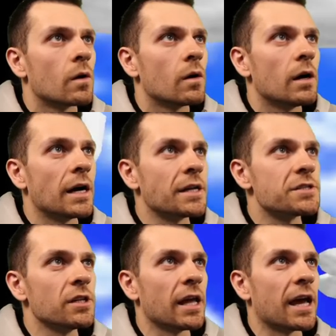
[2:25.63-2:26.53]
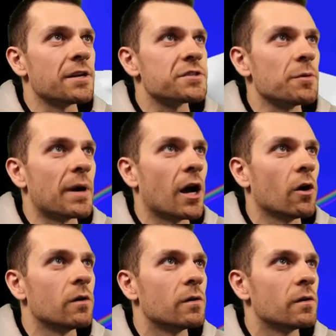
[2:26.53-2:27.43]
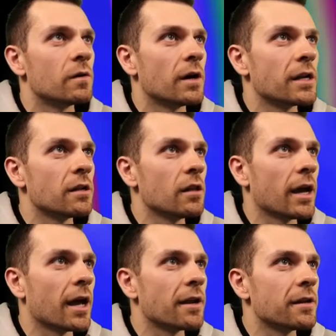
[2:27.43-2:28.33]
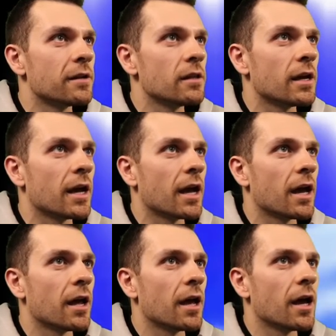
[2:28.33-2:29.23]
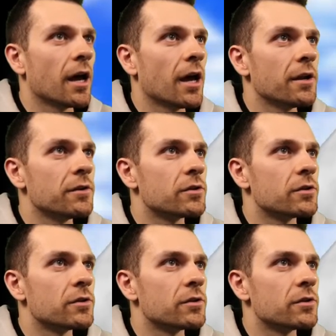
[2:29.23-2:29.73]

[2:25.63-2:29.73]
I need to land somehow. I need to land. I need to land.